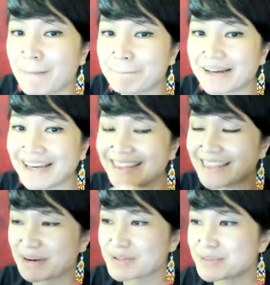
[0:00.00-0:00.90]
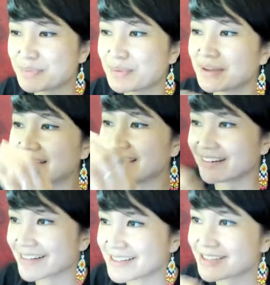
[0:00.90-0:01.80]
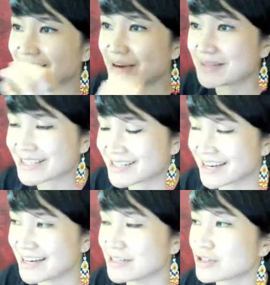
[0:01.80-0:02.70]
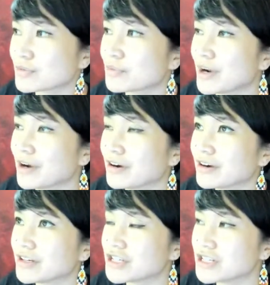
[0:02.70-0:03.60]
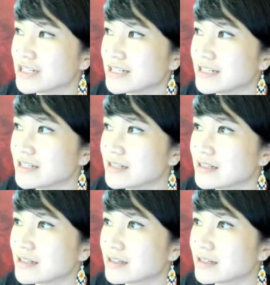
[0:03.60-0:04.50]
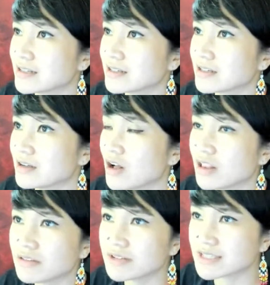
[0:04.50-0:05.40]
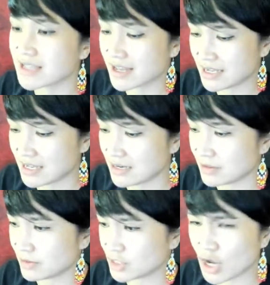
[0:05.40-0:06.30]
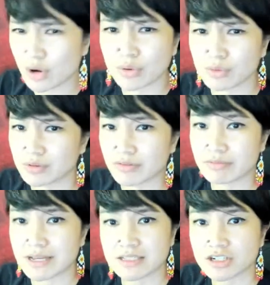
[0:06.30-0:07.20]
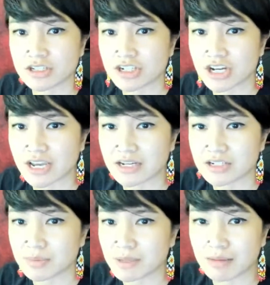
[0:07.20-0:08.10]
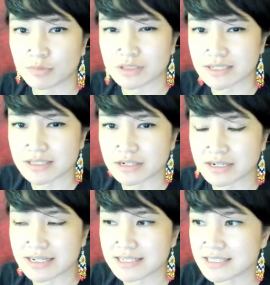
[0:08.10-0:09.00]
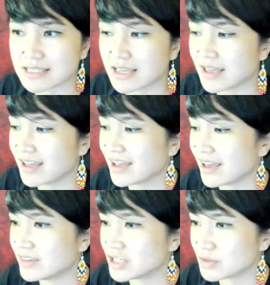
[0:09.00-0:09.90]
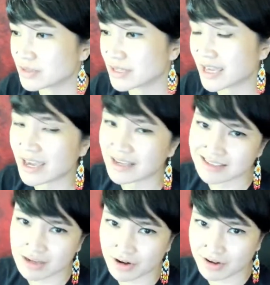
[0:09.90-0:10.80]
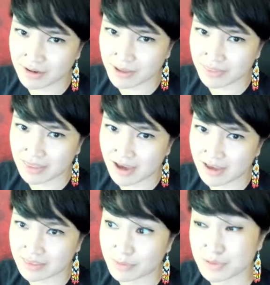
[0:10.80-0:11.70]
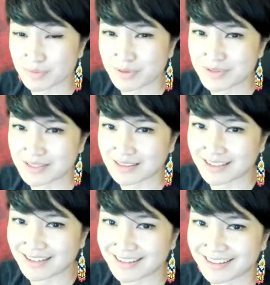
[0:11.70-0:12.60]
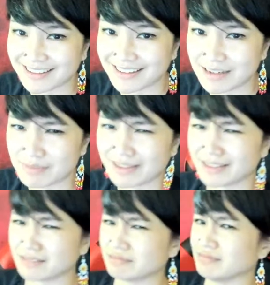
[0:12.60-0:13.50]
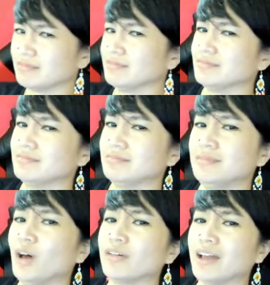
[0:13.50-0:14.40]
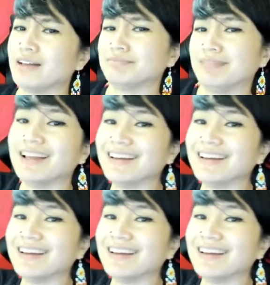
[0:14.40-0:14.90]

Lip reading: But there was a point in our Instagram exchange where she, all of a sudden, the tone of the messages changed. It became really serious. And then she was like, hey, sorry about that. That was Rosalita. And I'm like, hold up.